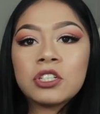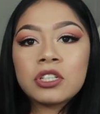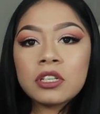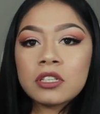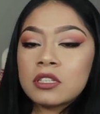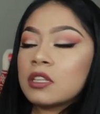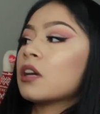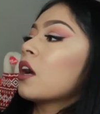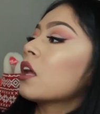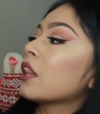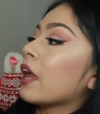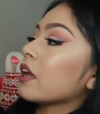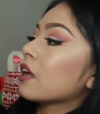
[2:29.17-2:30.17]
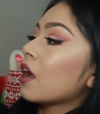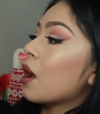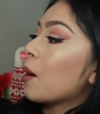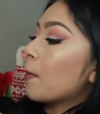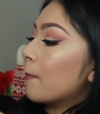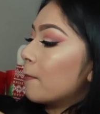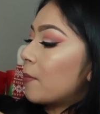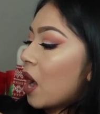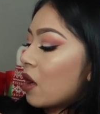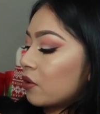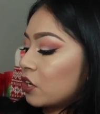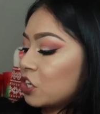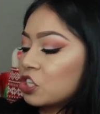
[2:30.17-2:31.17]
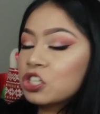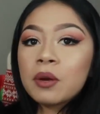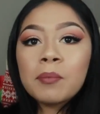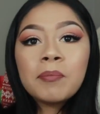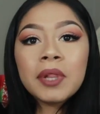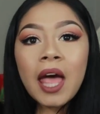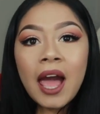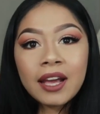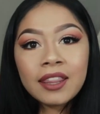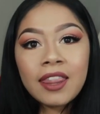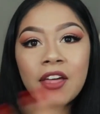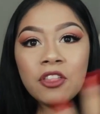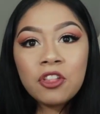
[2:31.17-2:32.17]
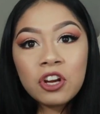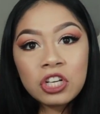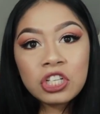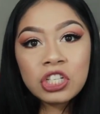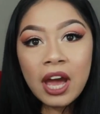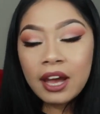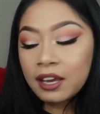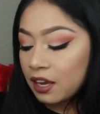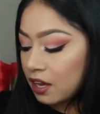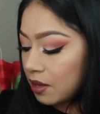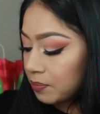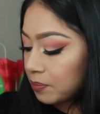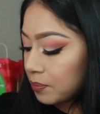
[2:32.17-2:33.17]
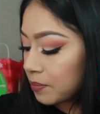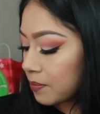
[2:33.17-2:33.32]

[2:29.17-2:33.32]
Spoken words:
It's just a like brownish black leather jacket.